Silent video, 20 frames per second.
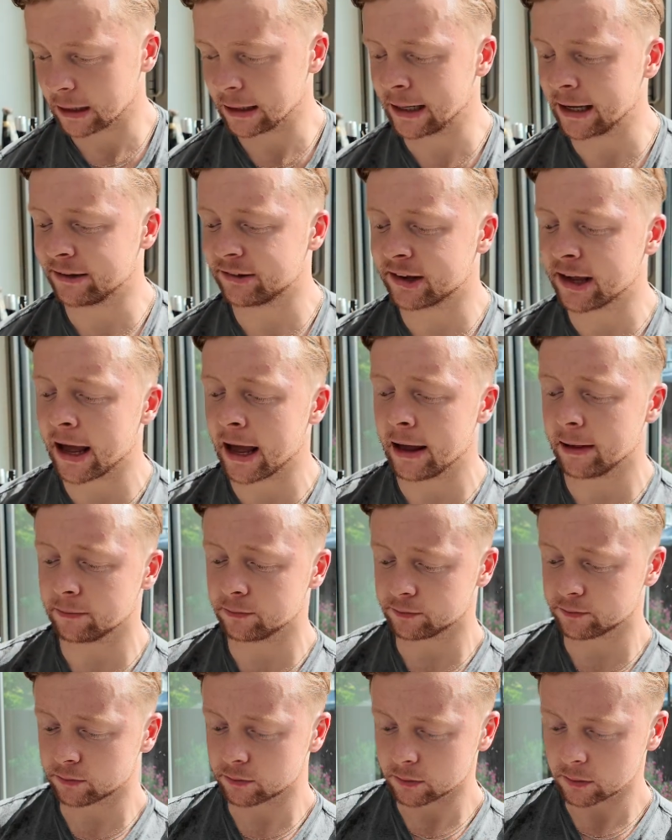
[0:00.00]
Let's
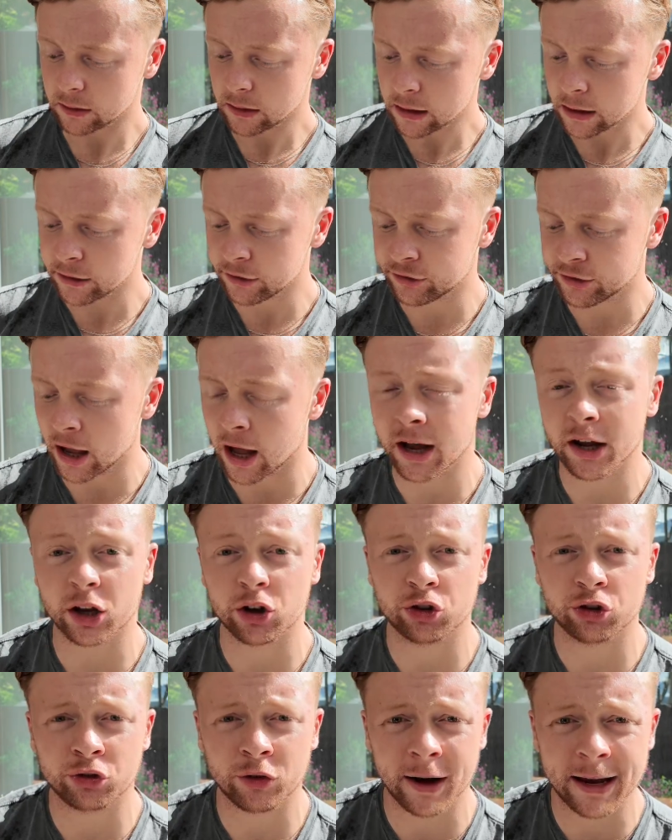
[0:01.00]
get stuck
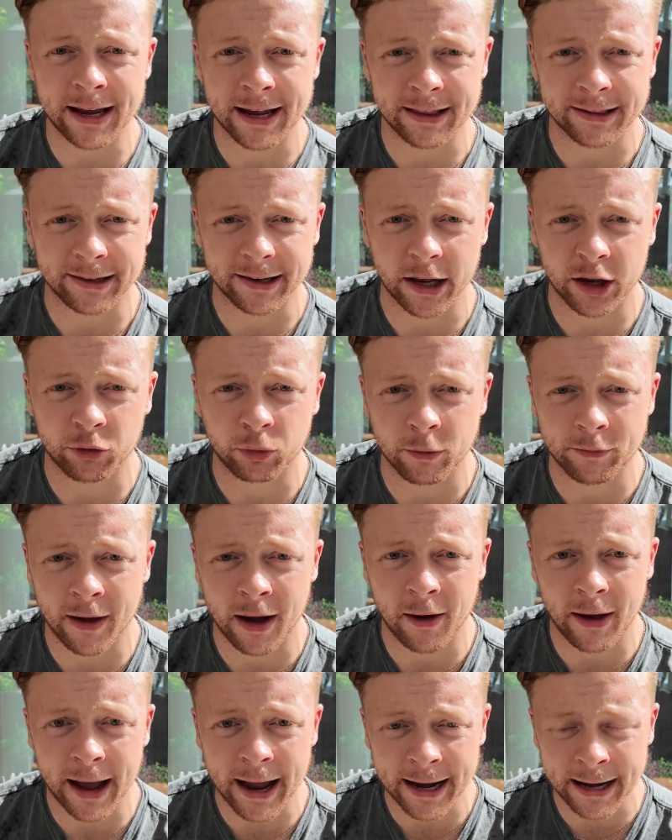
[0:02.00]
straight into this
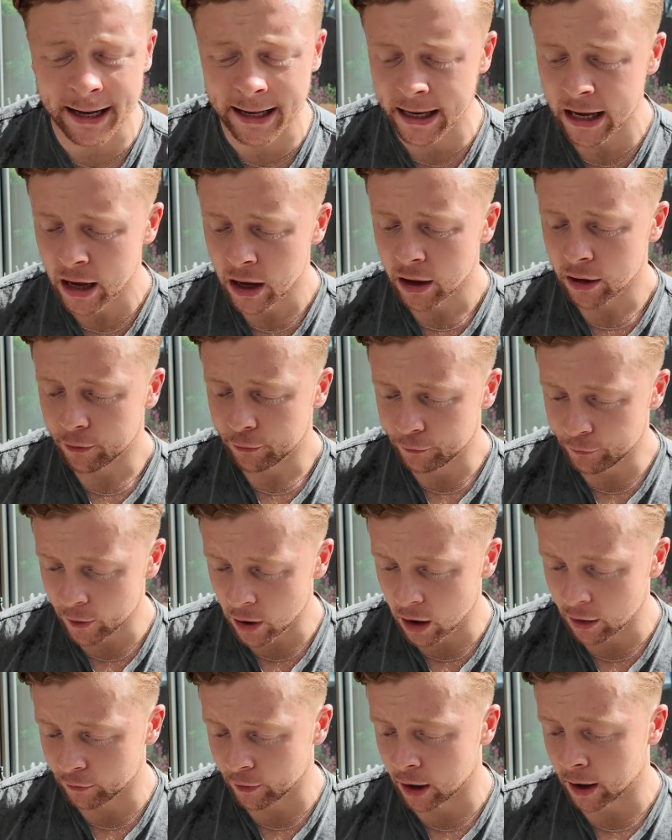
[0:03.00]
without any
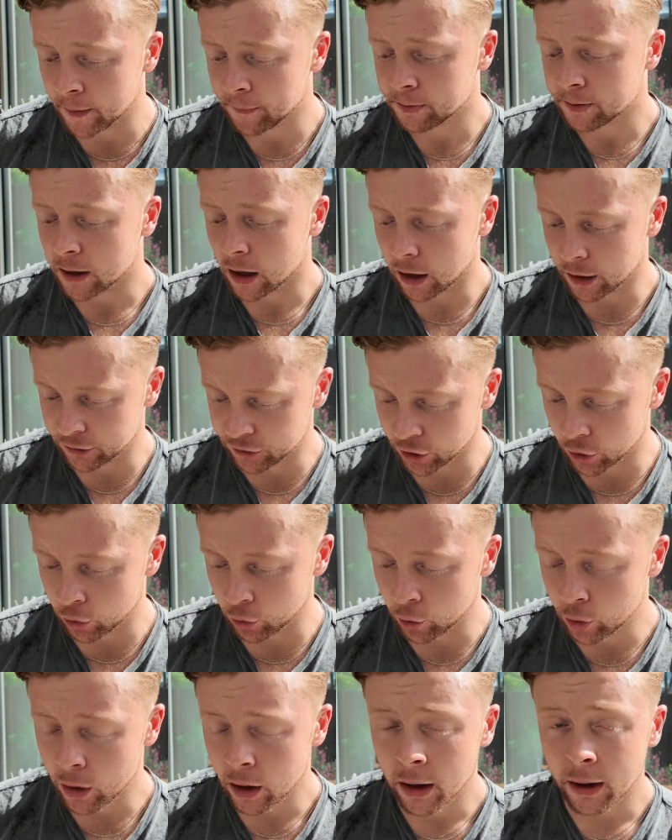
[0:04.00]
further
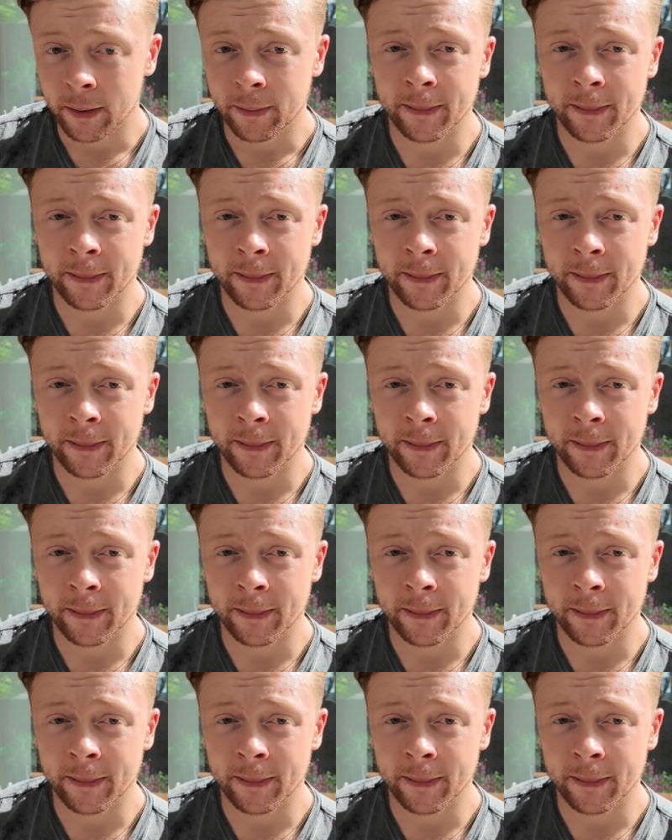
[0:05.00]
ado.